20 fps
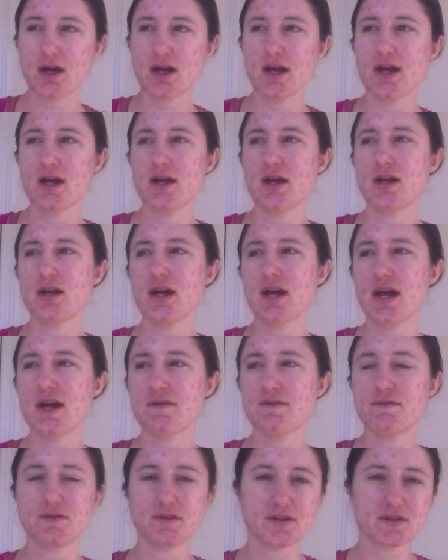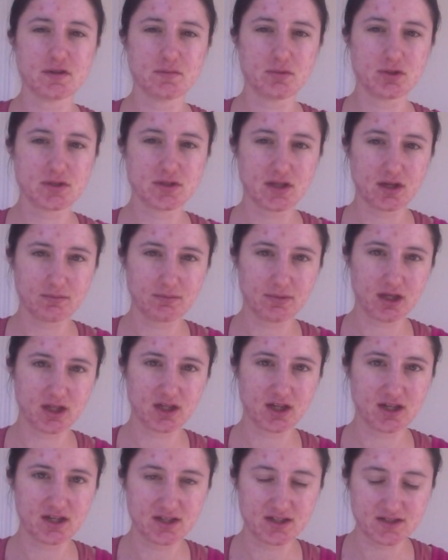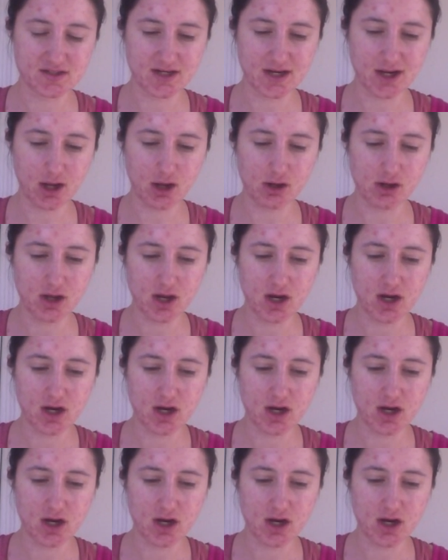And it feels almost like my gut is now,